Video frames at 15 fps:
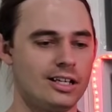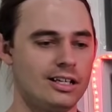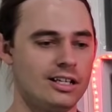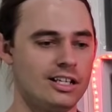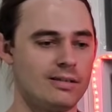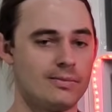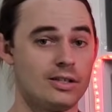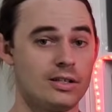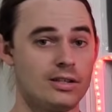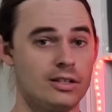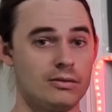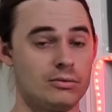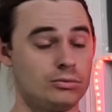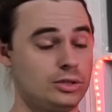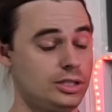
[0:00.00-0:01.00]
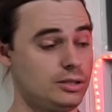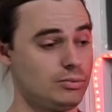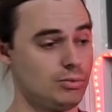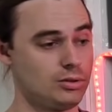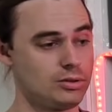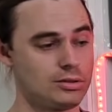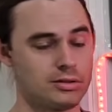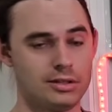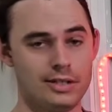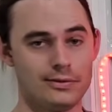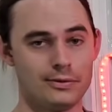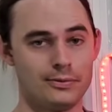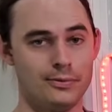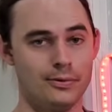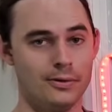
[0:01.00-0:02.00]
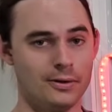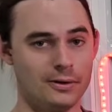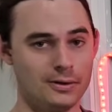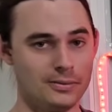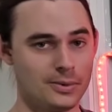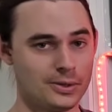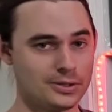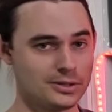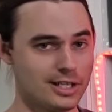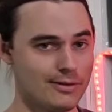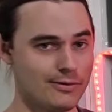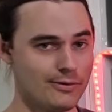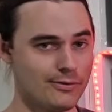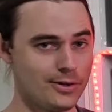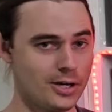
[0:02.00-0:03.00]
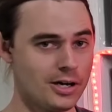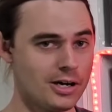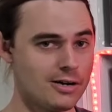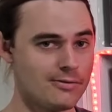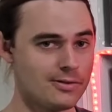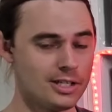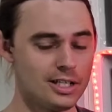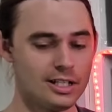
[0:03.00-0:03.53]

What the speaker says: And now you might think, well, geez, what's level 4 and what's level 5?